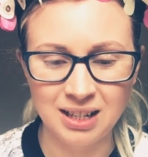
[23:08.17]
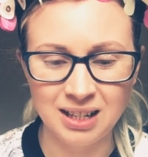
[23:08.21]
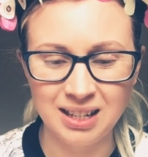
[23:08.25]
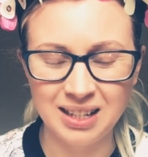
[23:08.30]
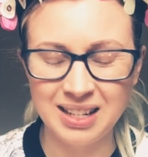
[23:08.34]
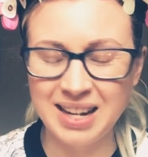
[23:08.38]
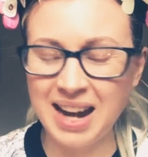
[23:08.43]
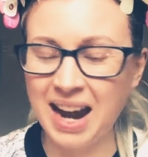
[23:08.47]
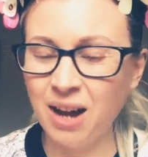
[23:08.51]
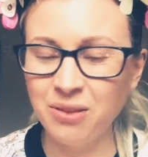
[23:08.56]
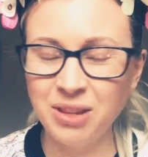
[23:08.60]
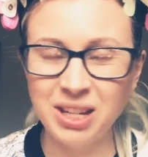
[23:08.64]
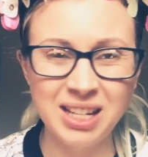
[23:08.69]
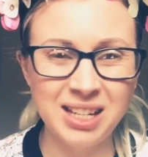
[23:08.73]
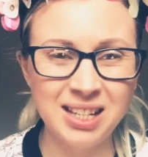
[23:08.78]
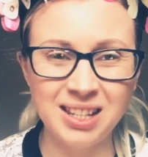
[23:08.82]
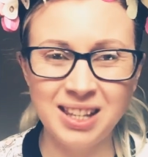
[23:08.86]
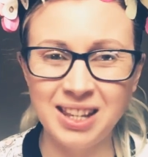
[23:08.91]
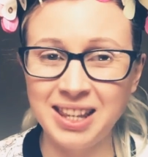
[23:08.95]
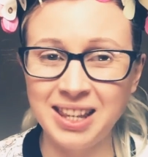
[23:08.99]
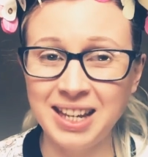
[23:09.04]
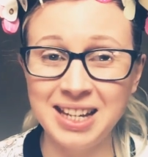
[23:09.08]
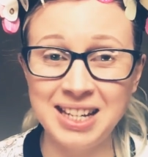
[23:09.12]
Now
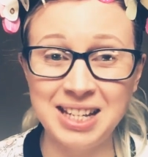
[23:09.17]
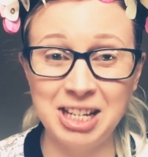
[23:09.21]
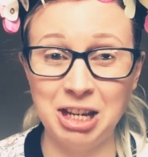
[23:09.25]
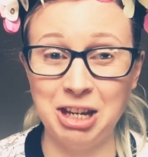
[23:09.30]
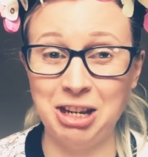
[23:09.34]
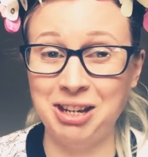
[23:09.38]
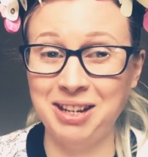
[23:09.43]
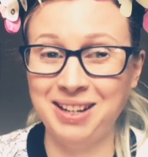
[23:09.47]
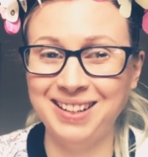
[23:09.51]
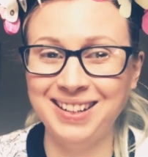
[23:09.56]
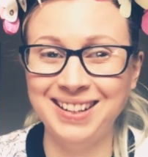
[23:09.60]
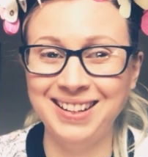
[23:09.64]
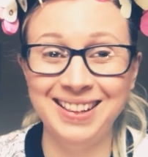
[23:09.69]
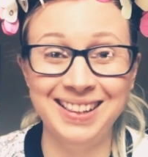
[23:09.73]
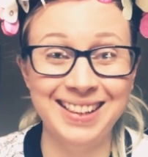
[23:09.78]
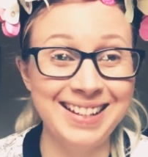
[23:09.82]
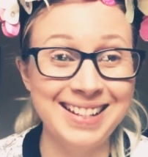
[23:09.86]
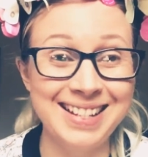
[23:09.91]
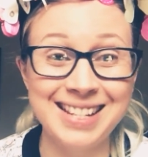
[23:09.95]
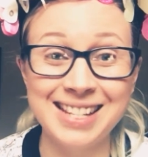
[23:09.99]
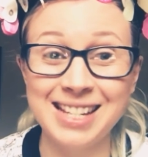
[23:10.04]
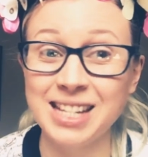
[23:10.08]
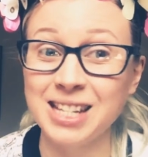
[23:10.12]
this
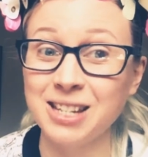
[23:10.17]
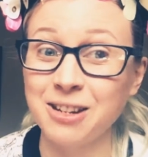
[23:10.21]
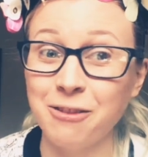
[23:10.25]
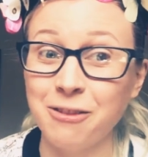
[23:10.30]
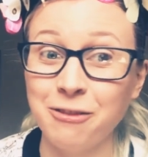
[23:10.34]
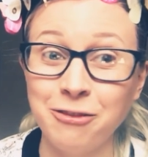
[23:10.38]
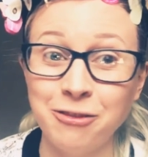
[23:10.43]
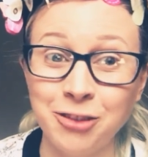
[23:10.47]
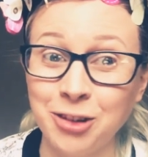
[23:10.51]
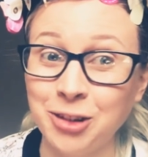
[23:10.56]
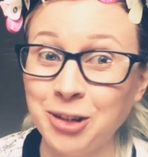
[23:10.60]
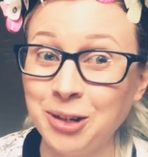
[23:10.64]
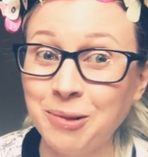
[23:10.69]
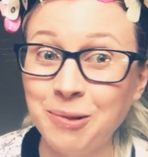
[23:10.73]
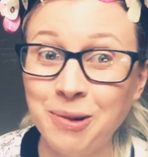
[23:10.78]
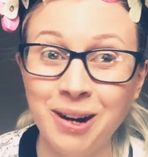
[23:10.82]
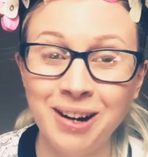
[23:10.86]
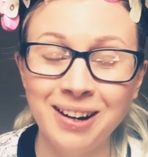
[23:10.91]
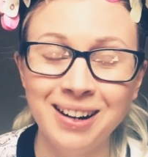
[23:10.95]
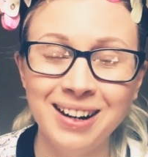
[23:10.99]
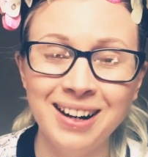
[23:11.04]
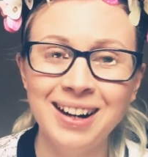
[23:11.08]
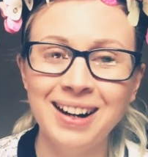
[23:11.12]
is a funny
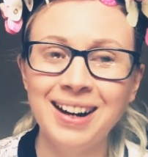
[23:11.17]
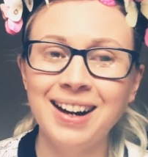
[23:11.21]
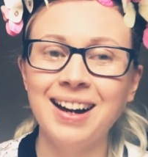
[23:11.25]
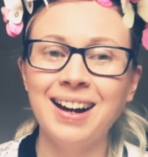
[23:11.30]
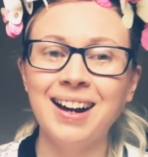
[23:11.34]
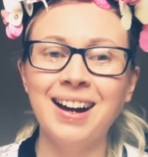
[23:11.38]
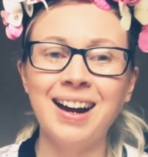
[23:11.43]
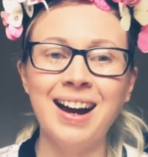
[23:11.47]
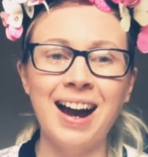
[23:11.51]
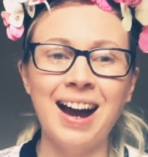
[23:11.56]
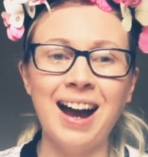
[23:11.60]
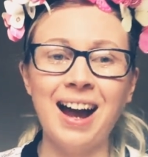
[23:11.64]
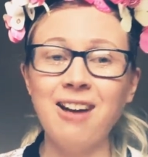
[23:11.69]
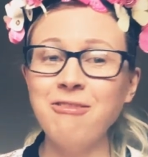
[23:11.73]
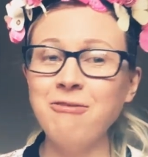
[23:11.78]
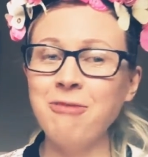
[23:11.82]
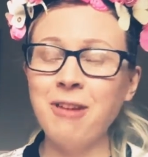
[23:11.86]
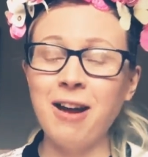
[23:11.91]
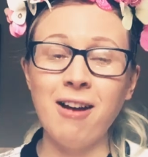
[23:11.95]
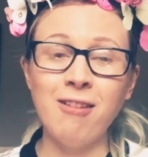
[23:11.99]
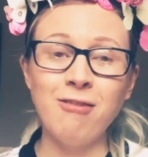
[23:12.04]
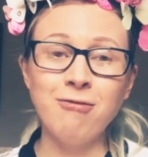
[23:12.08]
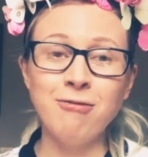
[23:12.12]
one.
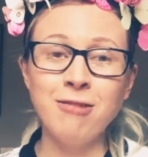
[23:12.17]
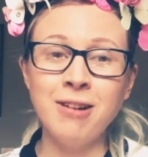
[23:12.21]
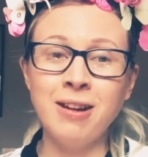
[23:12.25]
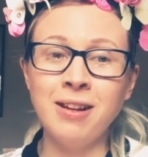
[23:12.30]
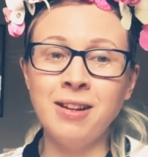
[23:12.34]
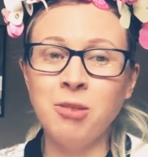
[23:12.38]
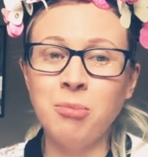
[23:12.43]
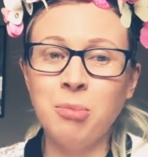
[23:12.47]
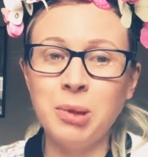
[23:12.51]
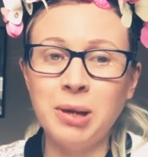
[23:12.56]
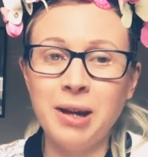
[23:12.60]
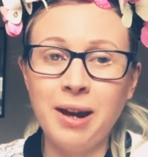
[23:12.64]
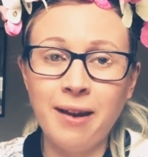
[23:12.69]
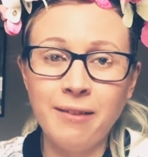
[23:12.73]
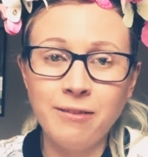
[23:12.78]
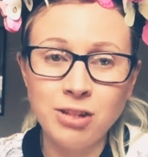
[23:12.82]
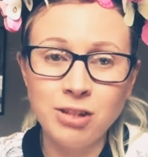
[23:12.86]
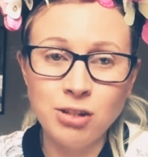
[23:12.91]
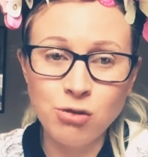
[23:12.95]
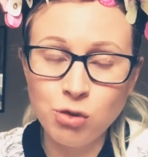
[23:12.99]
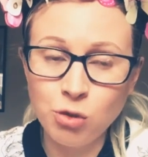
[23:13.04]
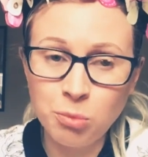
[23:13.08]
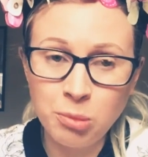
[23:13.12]
I've really been
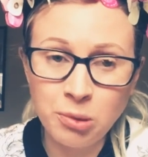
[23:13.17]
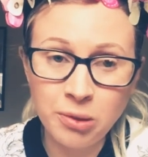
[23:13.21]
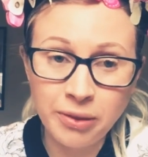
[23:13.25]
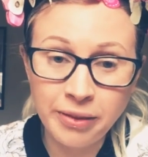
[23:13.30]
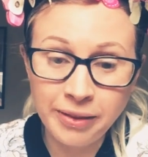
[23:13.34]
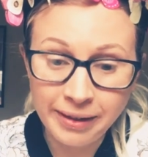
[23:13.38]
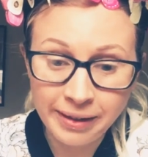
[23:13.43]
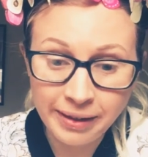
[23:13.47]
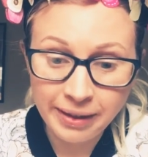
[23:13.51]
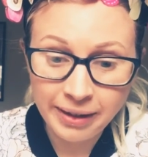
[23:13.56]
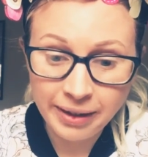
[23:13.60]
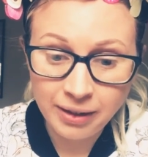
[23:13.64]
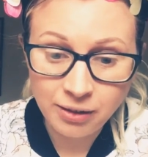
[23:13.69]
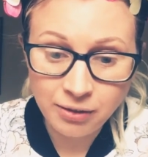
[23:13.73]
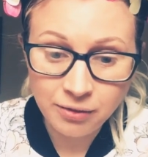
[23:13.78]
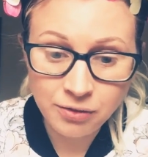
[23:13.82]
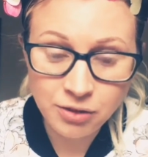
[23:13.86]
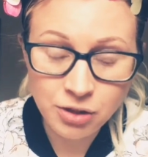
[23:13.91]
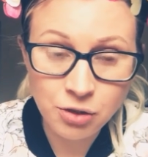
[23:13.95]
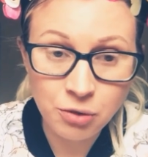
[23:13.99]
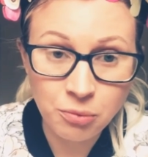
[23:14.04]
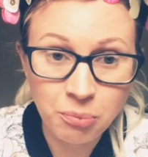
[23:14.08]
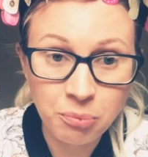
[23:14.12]
having trouble thinking of
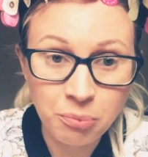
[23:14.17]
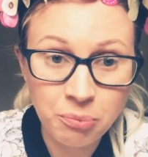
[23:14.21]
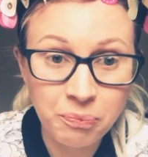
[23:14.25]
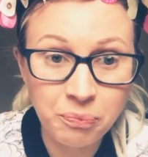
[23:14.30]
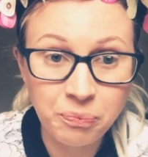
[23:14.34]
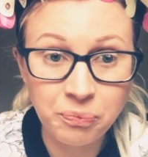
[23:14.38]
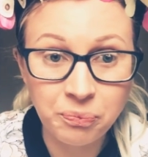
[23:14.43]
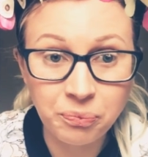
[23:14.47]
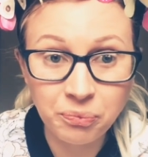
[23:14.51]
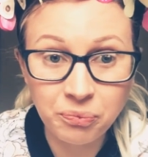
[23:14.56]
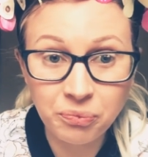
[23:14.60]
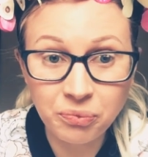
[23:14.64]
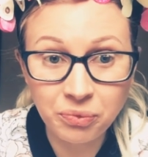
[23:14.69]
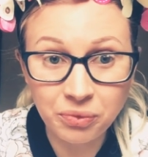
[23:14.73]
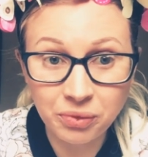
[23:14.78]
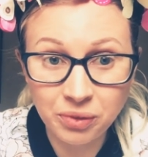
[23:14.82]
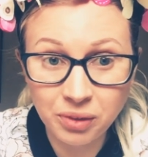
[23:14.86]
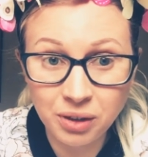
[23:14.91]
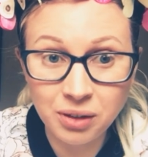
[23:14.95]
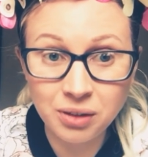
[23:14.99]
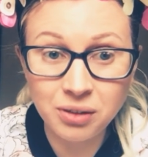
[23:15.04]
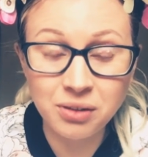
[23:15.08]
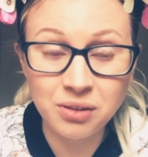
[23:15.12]
some
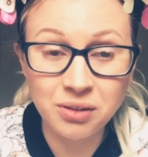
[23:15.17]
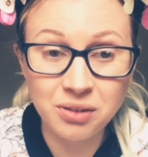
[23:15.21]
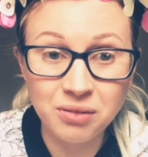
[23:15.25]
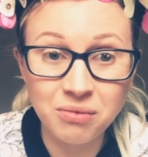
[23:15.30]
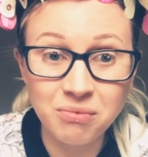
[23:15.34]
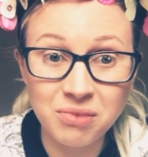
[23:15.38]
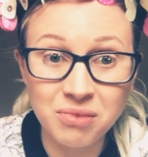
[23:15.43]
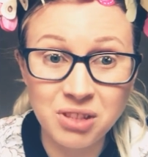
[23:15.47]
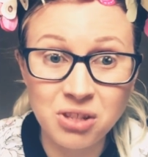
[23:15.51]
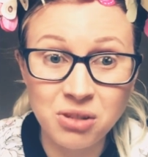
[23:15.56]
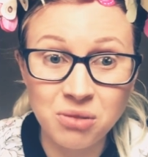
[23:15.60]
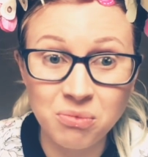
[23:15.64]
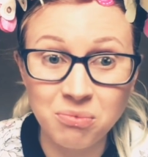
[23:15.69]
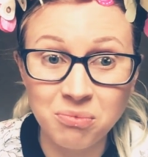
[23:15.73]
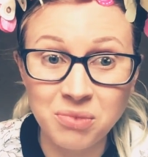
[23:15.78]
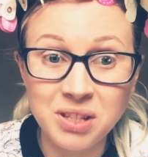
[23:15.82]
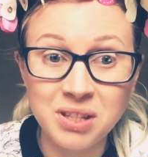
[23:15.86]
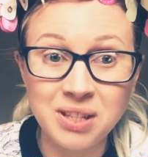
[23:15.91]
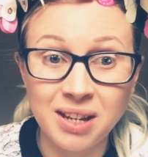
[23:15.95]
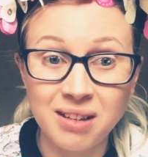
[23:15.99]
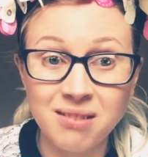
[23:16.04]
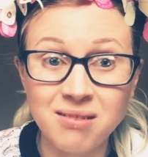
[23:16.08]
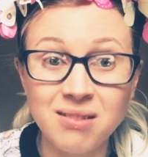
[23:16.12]

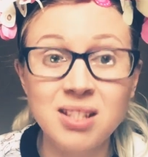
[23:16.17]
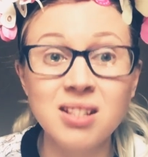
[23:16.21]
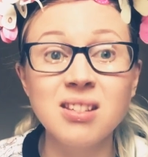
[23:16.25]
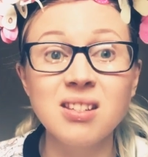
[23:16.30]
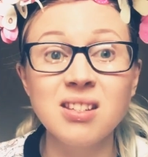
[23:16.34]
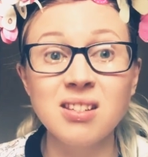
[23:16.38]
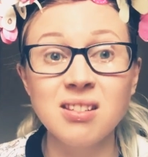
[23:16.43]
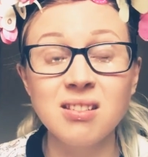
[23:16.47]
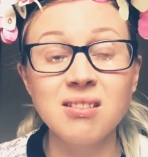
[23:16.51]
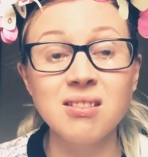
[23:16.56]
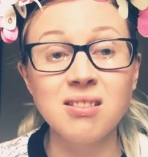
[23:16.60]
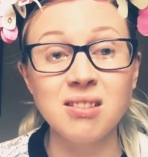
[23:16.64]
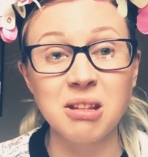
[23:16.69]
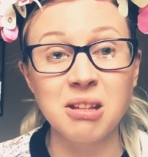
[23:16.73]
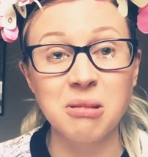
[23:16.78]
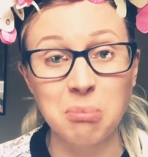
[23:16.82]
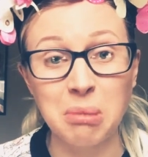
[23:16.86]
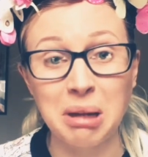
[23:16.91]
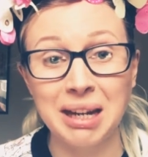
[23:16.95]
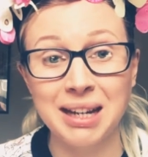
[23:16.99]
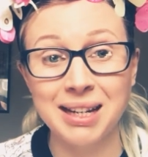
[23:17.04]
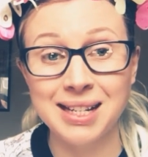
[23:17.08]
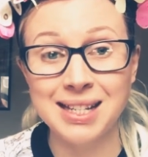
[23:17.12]
sentences that
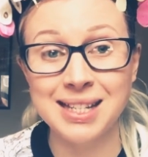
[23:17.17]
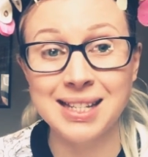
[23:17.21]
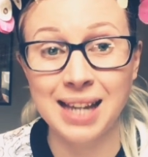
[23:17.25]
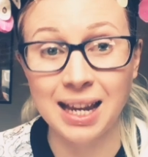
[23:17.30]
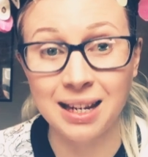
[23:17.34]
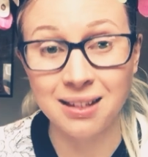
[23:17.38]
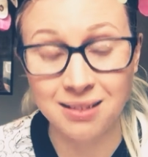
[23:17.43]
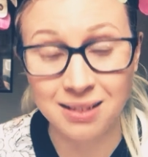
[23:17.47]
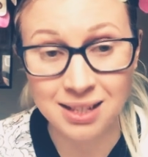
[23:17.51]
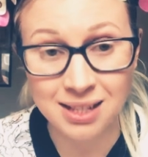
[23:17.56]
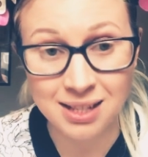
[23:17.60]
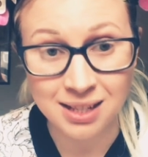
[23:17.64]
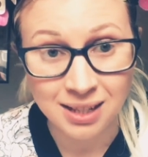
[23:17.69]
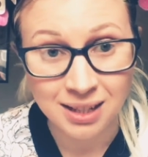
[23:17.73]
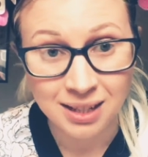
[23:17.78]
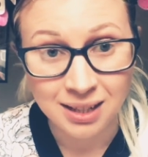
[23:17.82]
make sense.